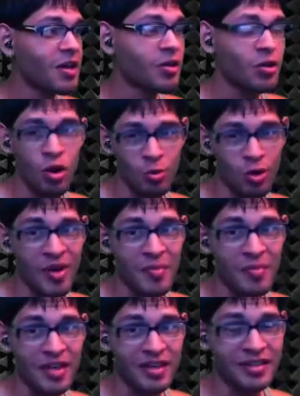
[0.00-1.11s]
normal
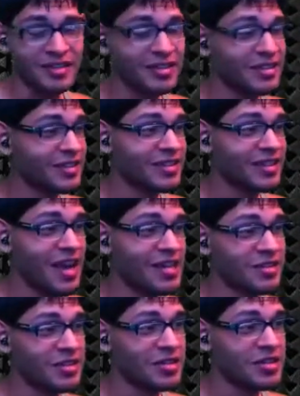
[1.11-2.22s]
mapping. As
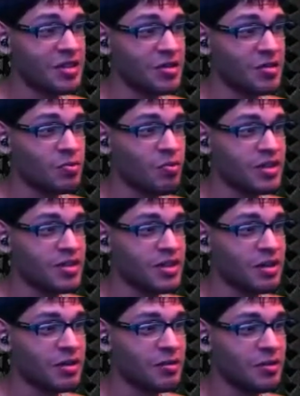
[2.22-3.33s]
you can see on those bricks
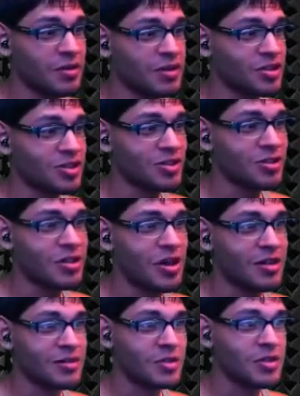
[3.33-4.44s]
there, this just looks
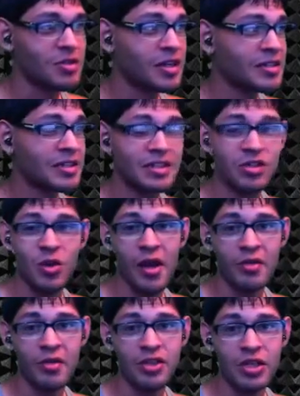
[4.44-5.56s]
awesome. So you guys get to try
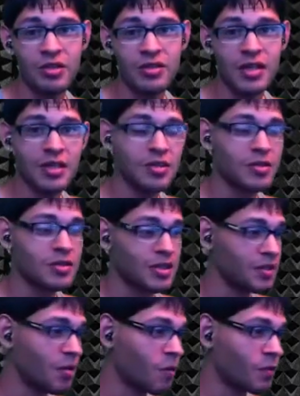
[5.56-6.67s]
out the shaders I use
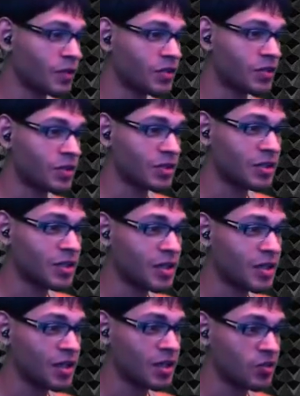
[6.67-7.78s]
and hopefully you
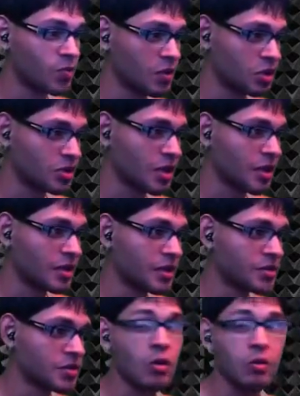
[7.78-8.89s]
can get it to run just like.
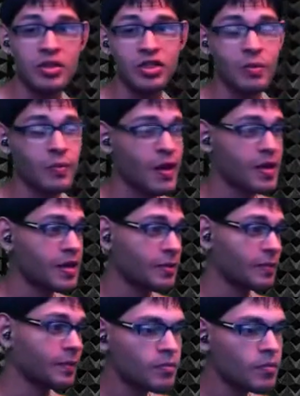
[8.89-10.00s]
So let's jump right in.